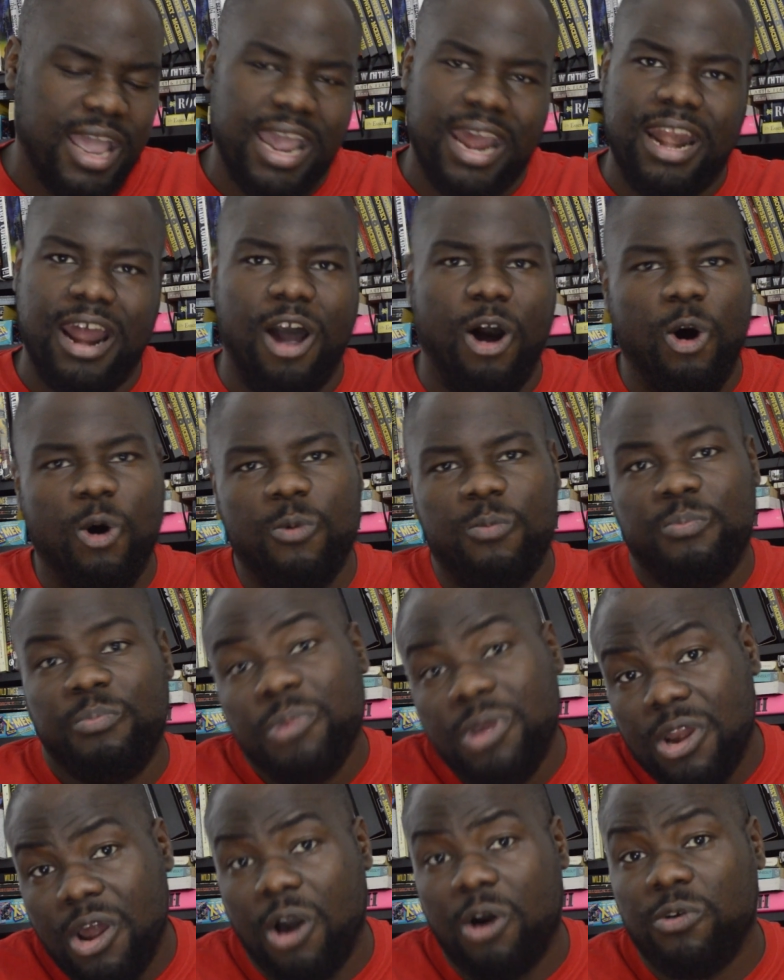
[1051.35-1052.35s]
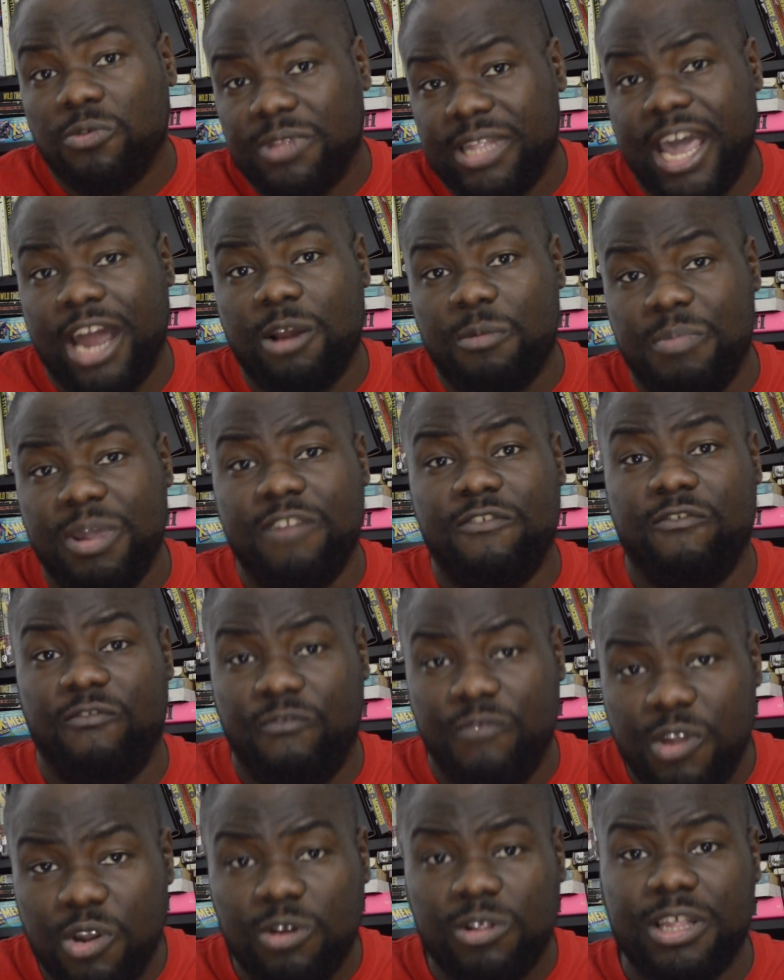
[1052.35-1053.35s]
and I hope, you know, that'll be
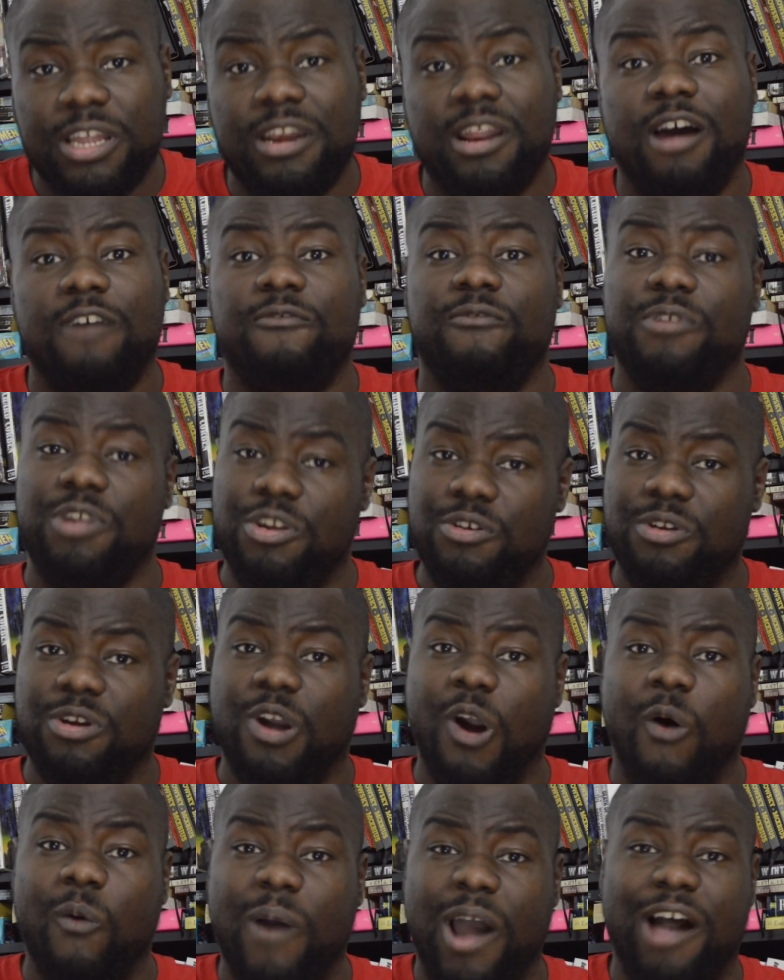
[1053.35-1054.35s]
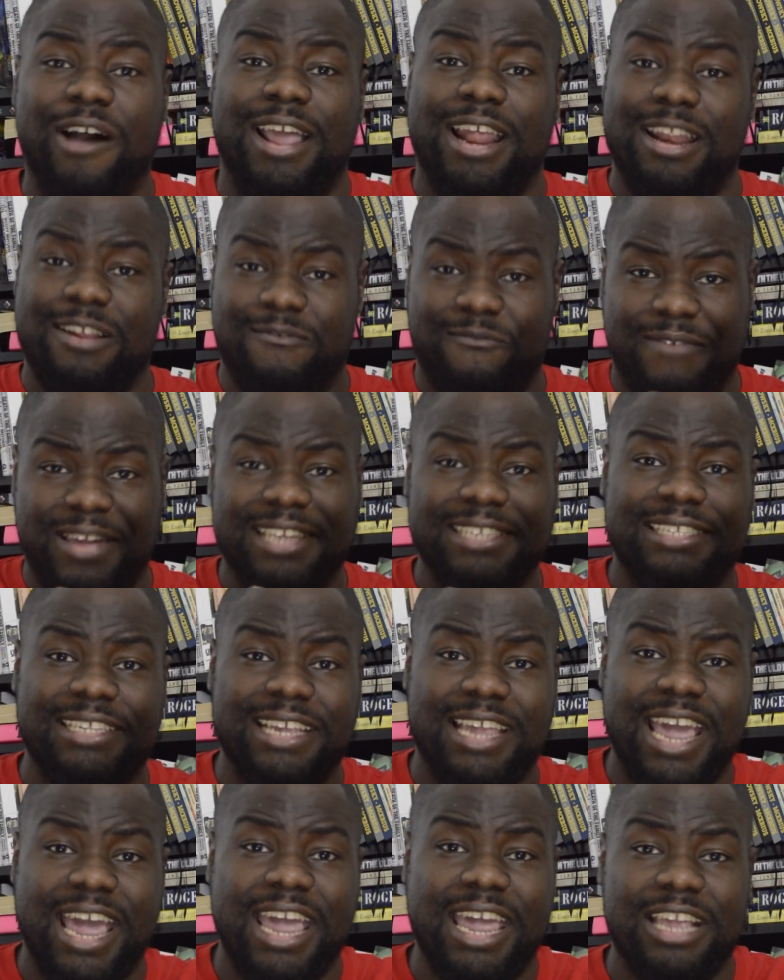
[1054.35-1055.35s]
fuel enough for you to go out and
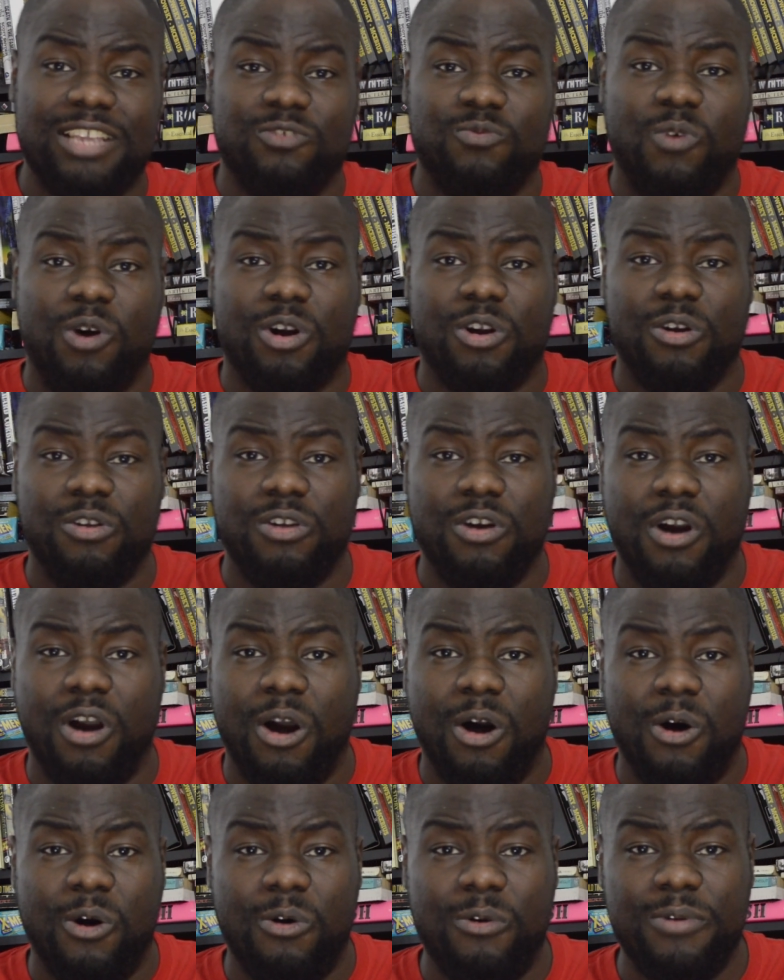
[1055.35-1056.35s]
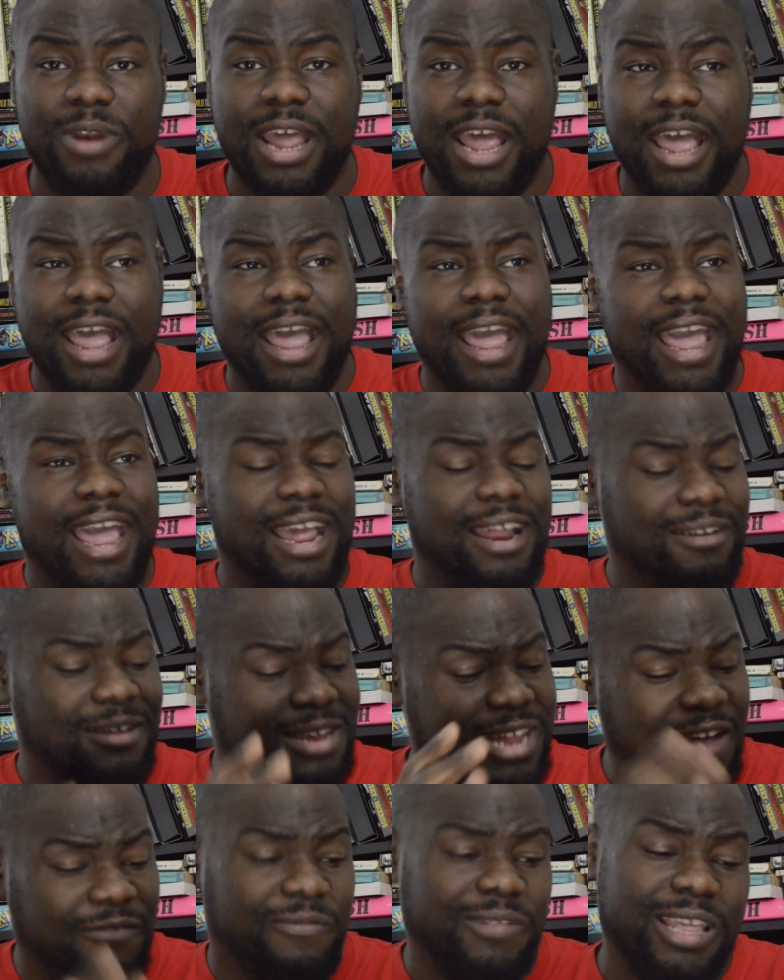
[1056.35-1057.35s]
investigate his work on your own
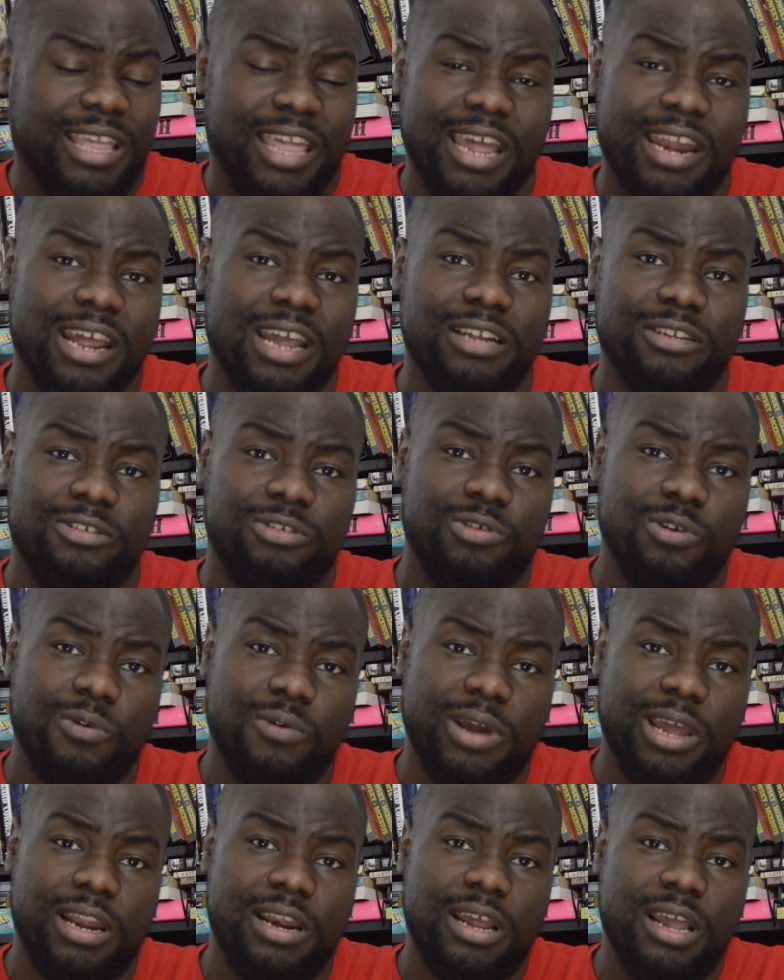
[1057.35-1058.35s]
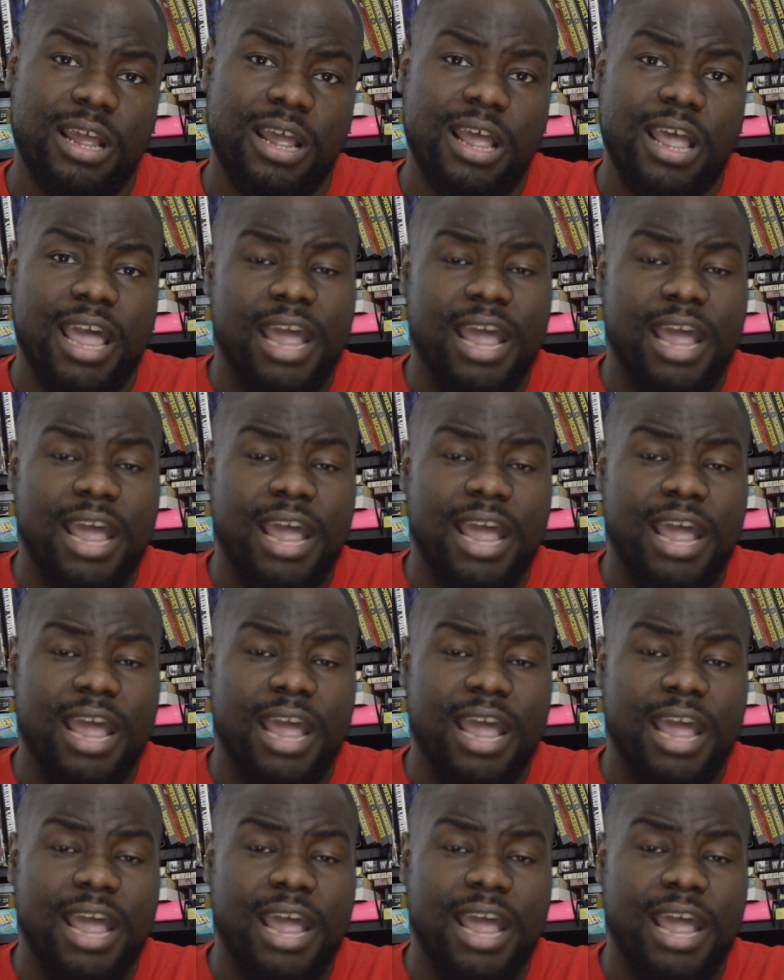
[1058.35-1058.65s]
and definitely get into it.